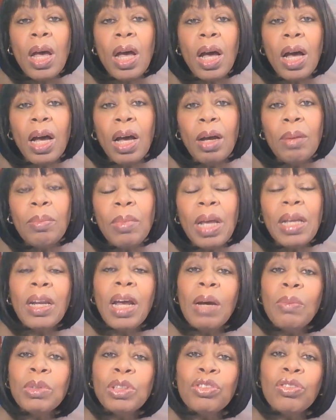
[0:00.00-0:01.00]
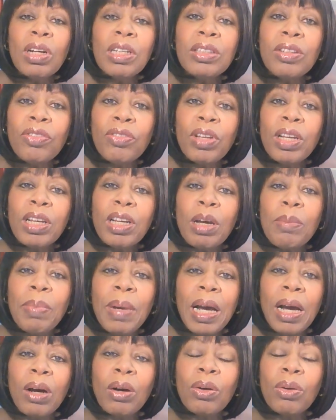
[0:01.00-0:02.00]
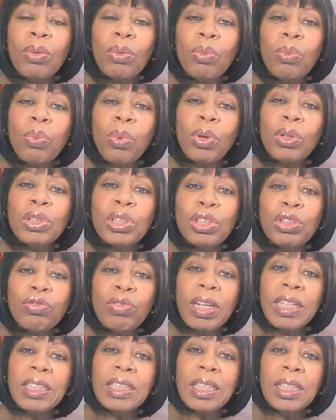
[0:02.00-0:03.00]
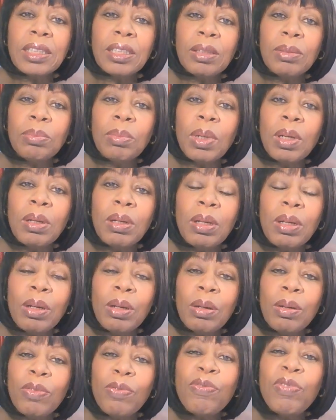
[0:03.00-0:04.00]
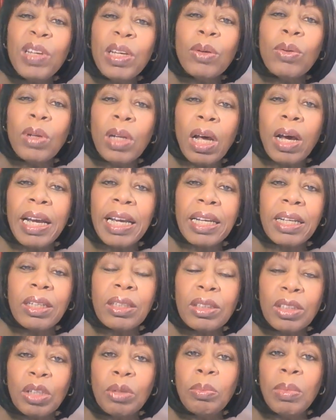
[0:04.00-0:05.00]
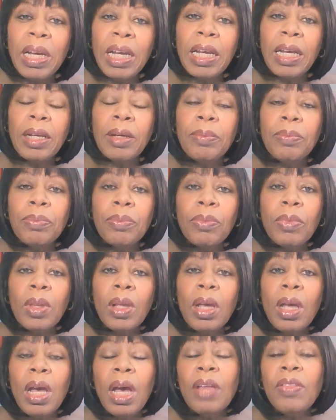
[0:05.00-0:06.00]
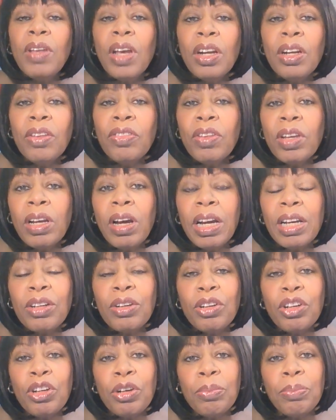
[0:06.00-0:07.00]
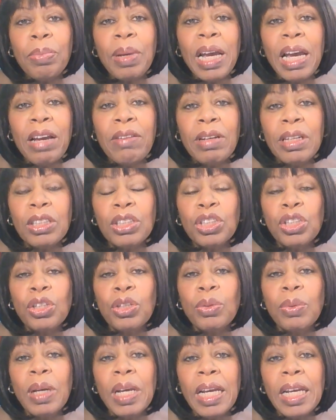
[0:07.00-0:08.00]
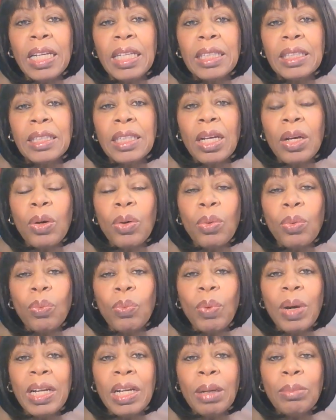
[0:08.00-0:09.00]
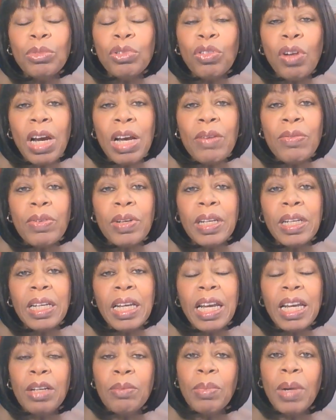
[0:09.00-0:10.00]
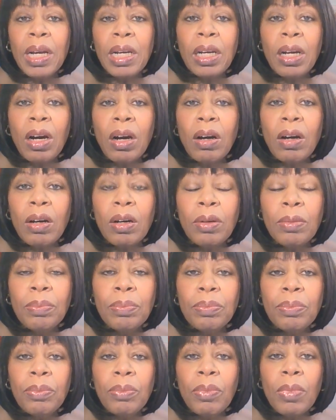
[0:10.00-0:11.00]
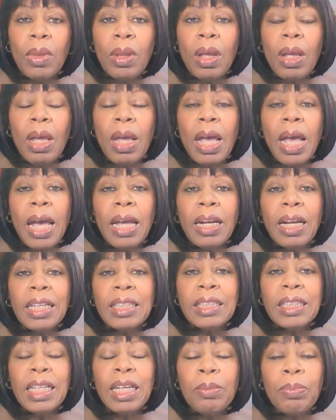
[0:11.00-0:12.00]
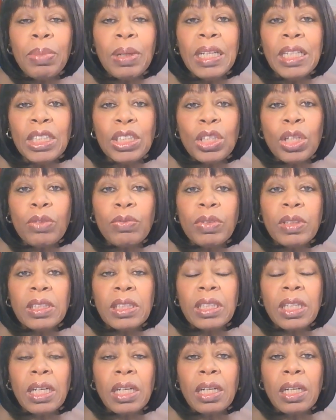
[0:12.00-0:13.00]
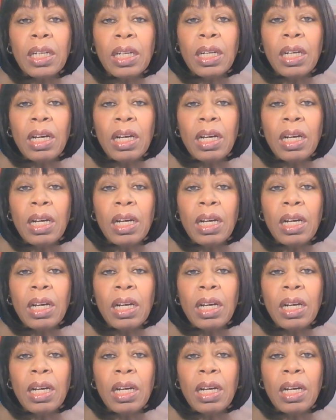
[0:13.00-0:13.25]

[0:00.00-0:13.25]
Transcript: Um, and I was trying to think about what does racism feel like to me. And the only thing I can compare it to is when I'm driving in my car and I see a police officer